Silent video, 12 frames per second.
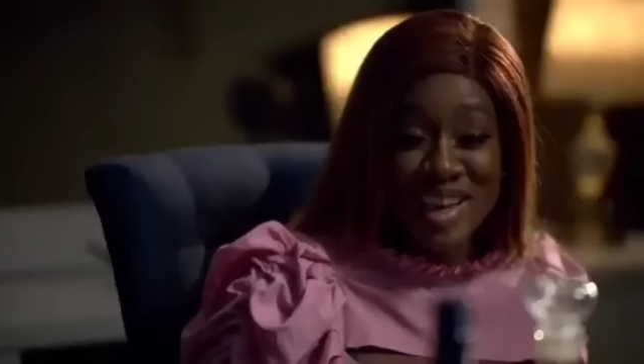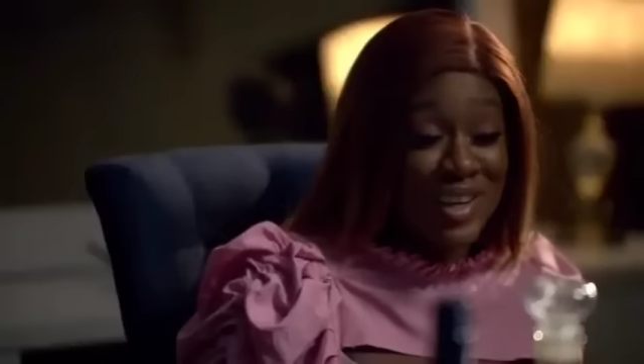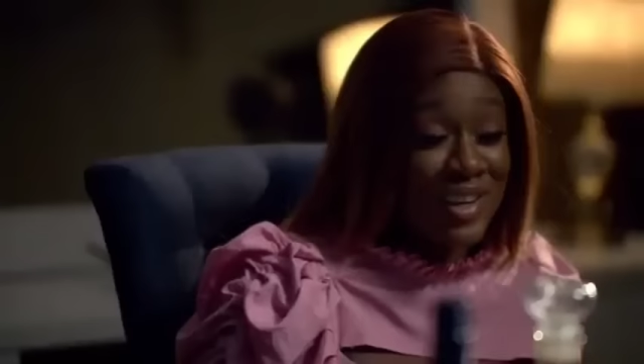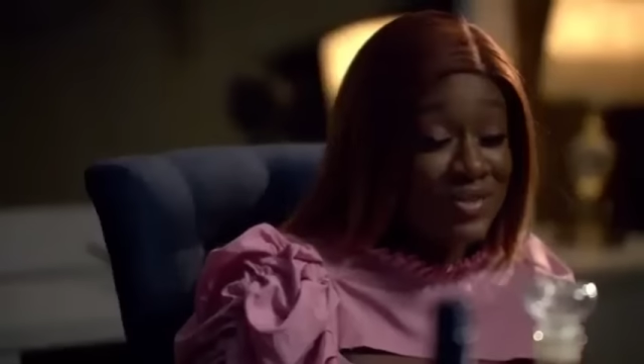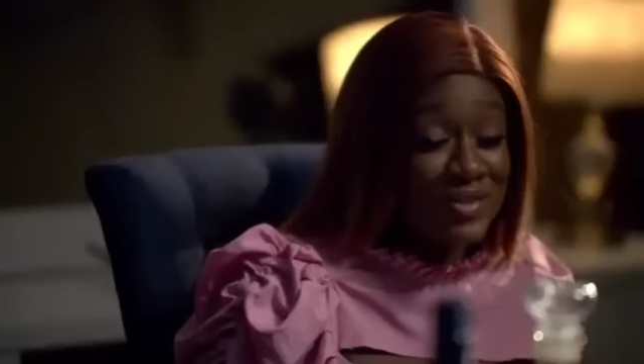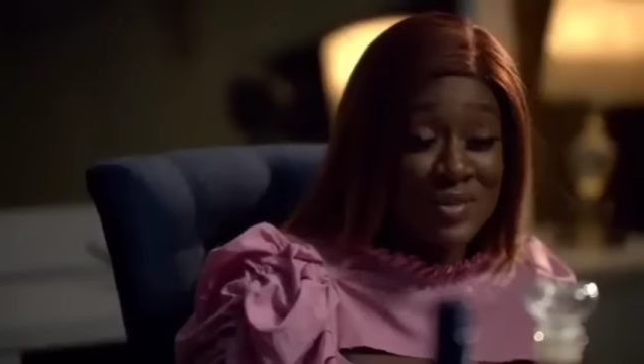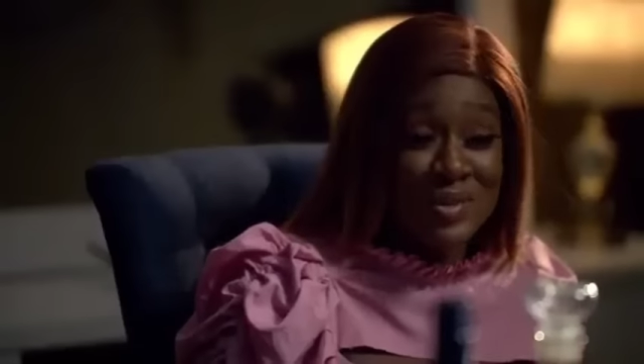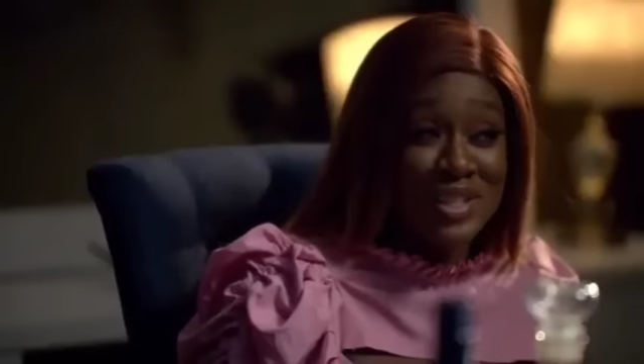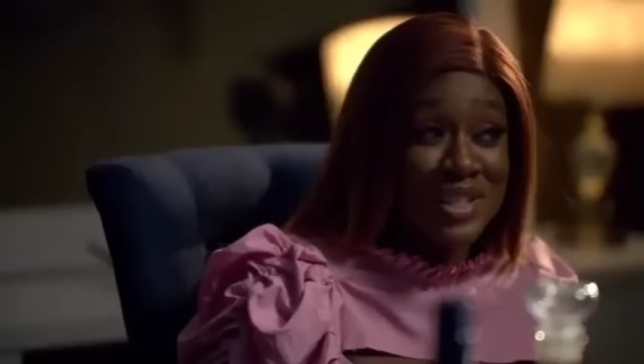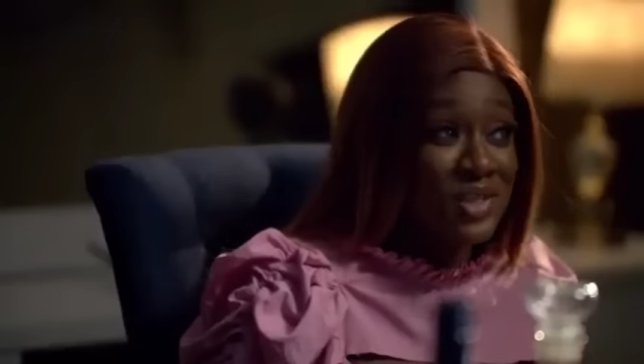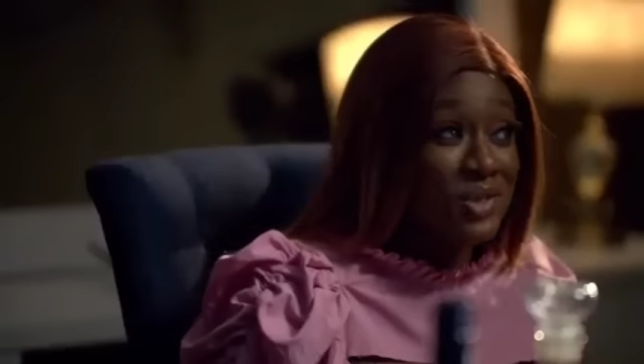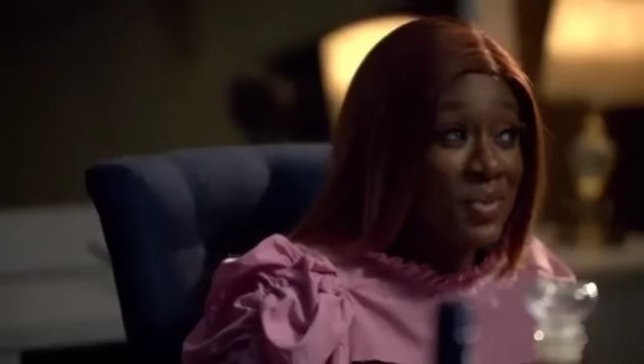I love the
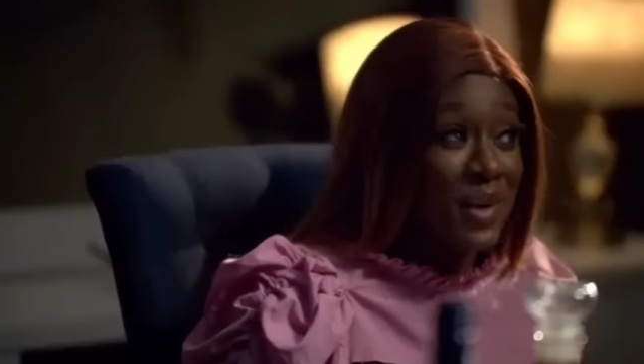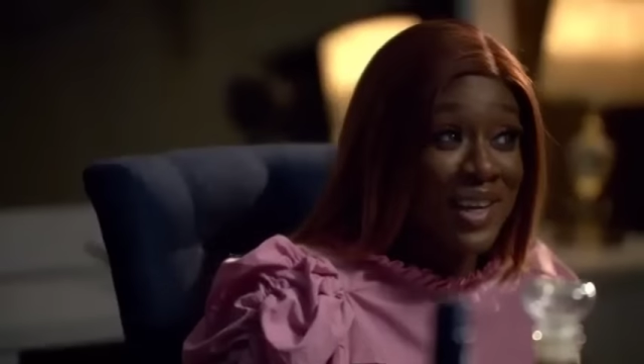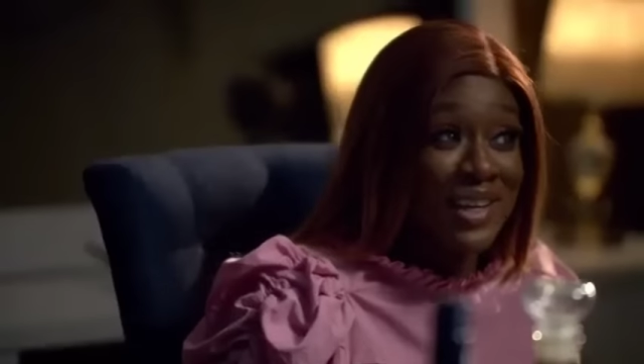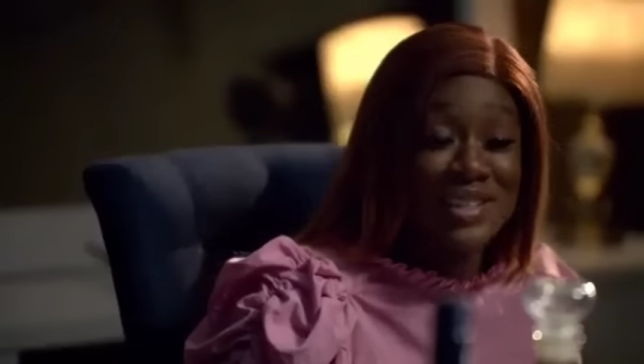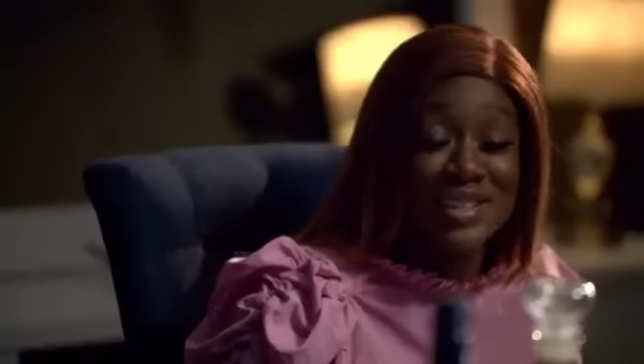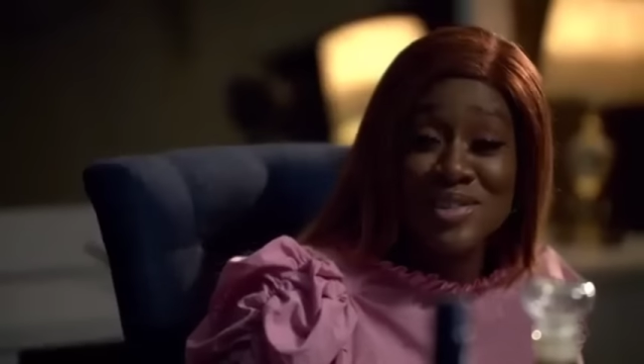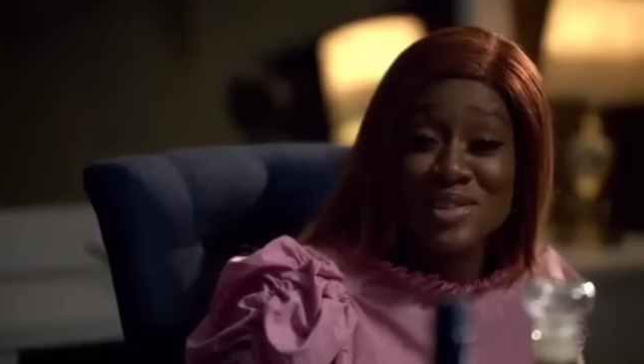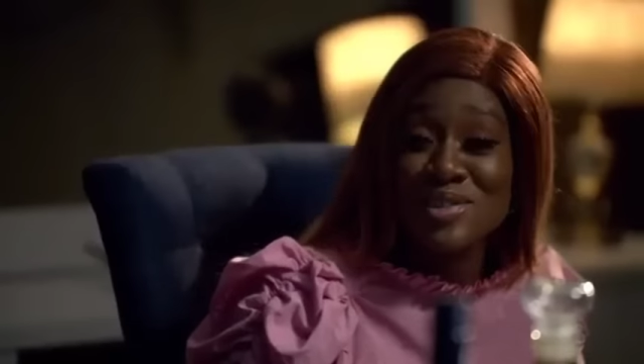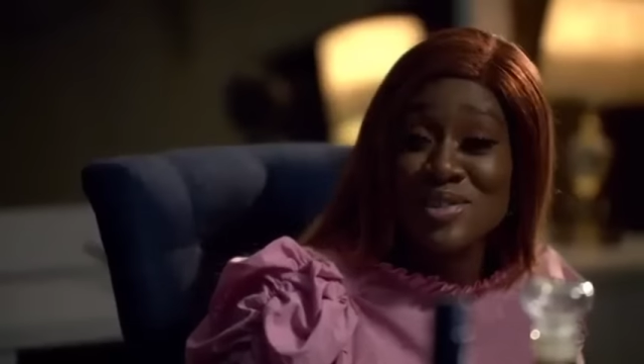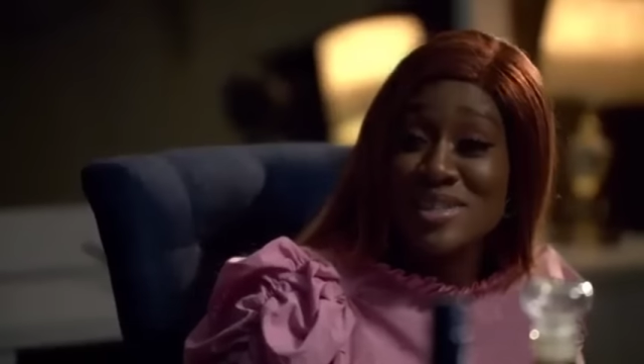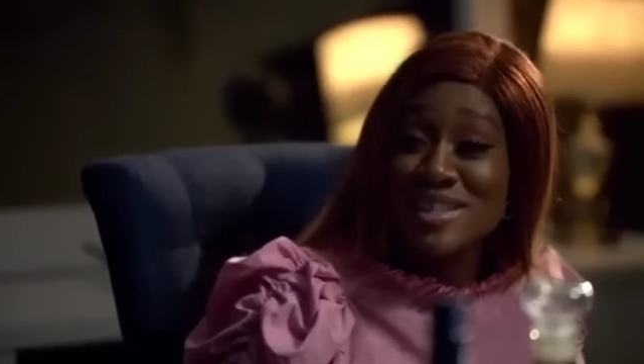way that you paid attention to